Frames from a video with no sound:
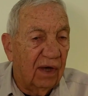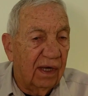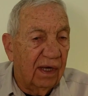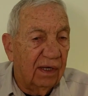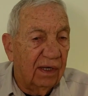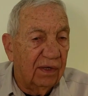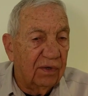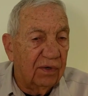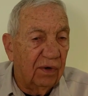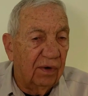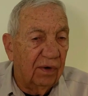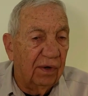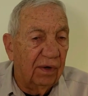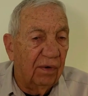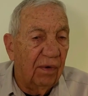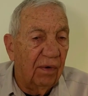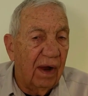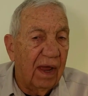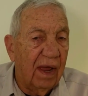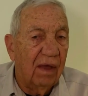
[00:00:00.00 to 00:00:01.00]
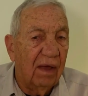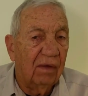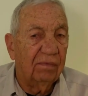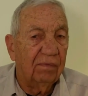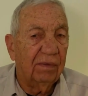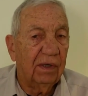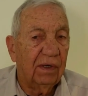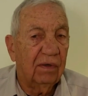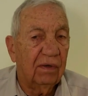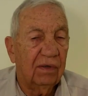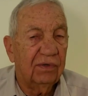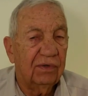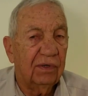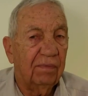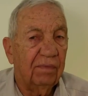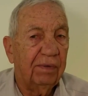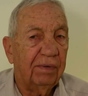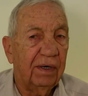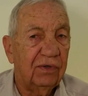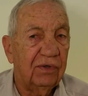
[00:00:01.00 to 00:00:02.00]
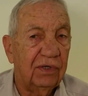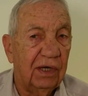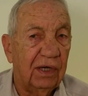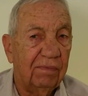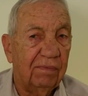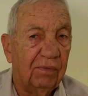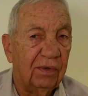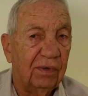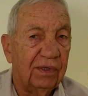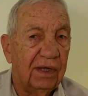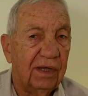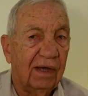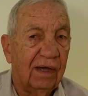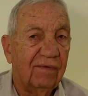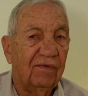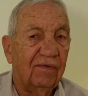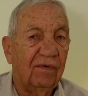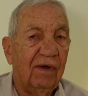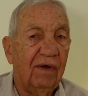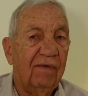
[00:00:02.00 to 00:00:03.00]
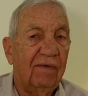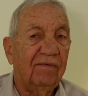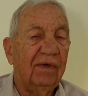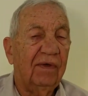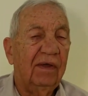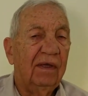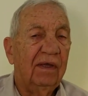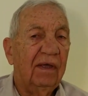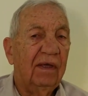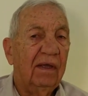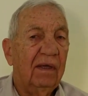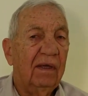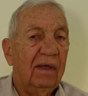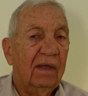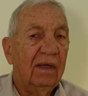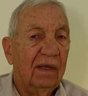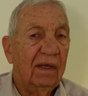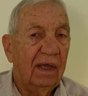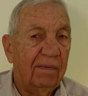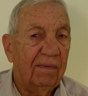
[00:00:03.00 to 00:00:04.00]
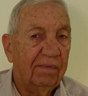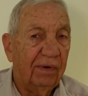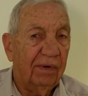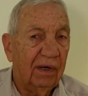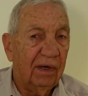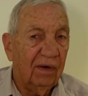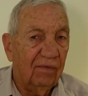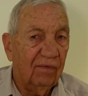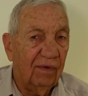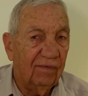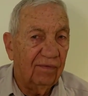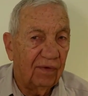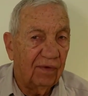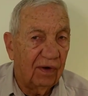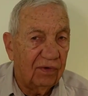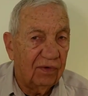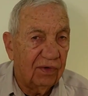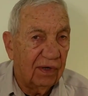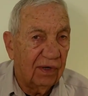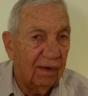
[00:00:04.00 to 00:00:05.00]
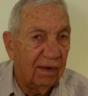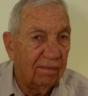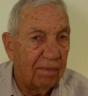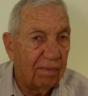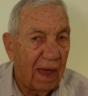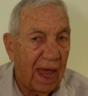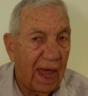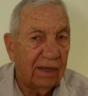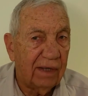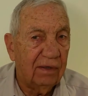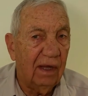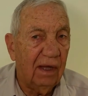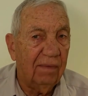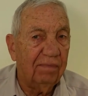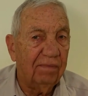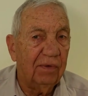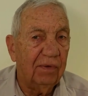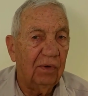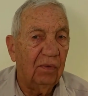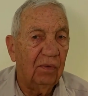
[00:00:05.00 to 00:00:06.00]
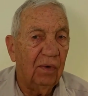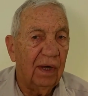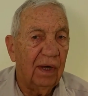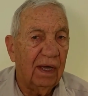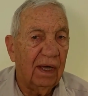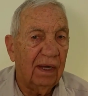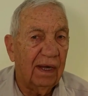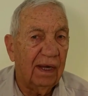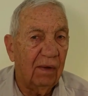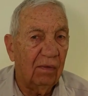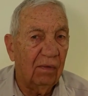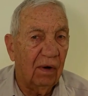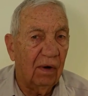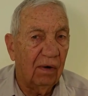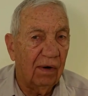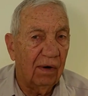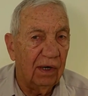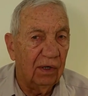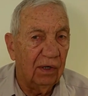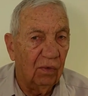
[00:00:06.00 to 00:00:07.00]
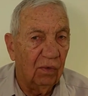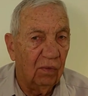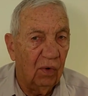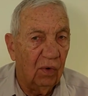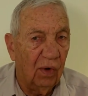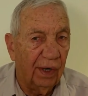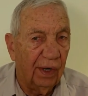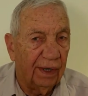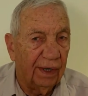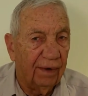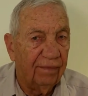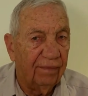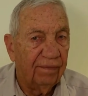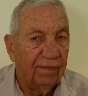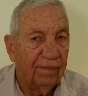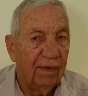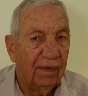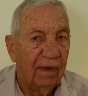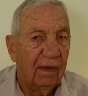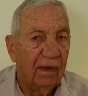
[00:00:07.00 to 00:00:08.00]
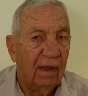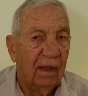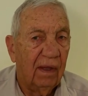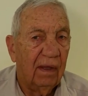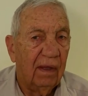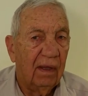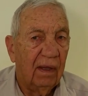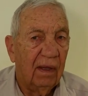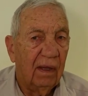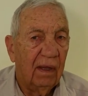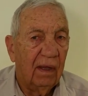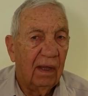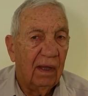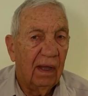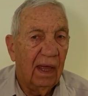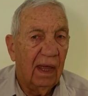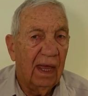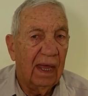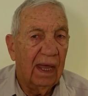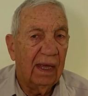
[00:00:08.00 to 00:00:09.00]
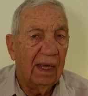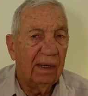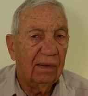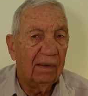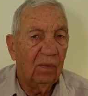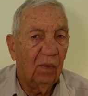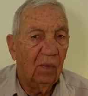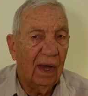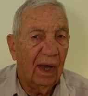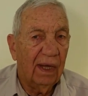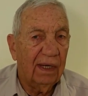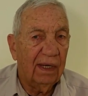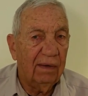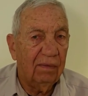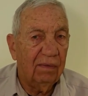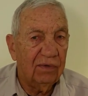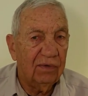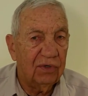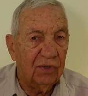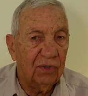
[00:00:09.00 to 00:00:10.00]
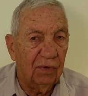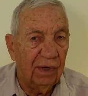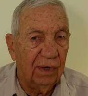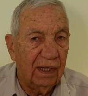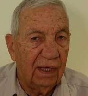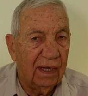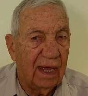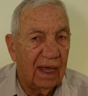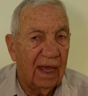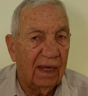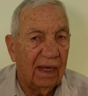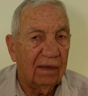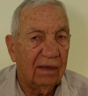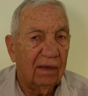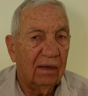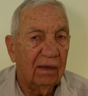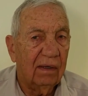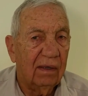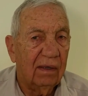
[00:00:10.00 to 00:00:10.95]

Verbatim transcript: trying to turn around because the big ship would take forever, he put it in reverse and backed up to where they were in the water. And while he was doing that,